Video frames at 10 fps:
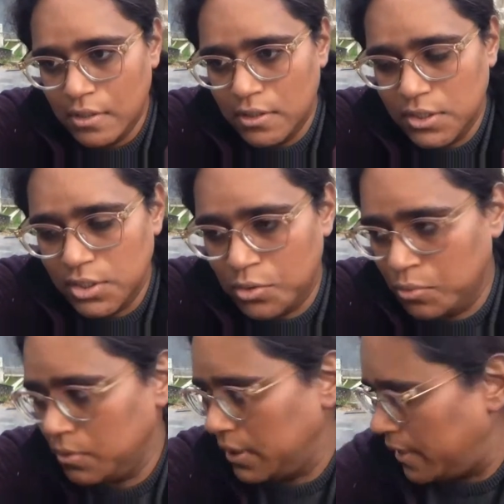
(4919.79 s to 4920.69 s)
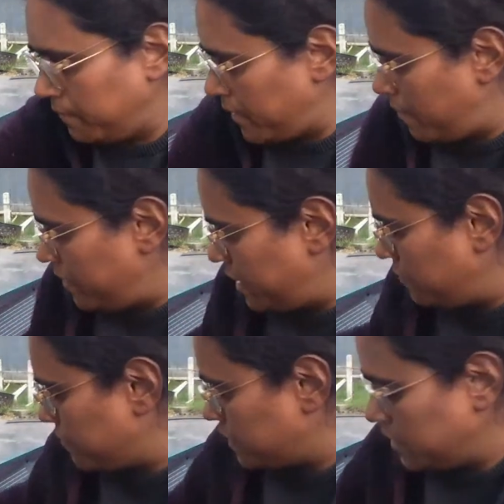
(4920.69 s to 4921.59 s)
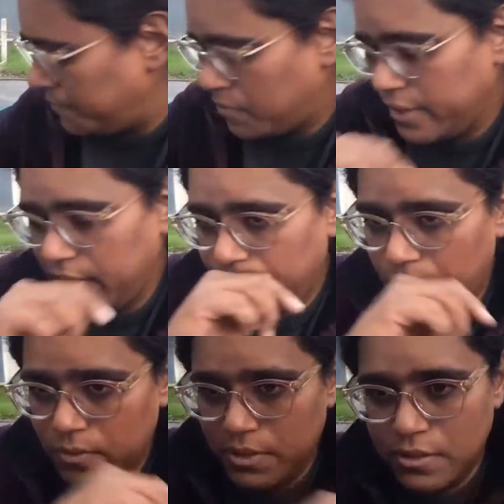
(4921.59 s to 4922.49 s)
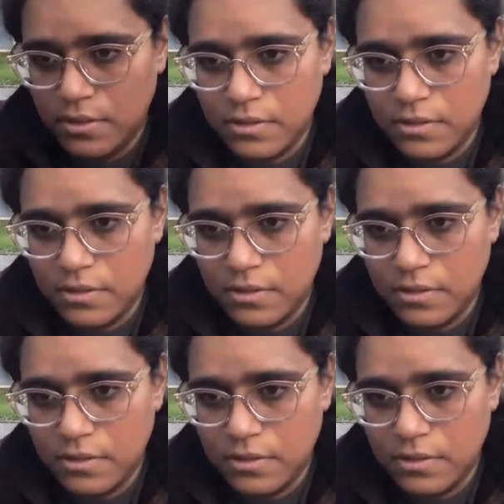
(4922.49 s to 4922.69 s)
so everything runs at 48 volts.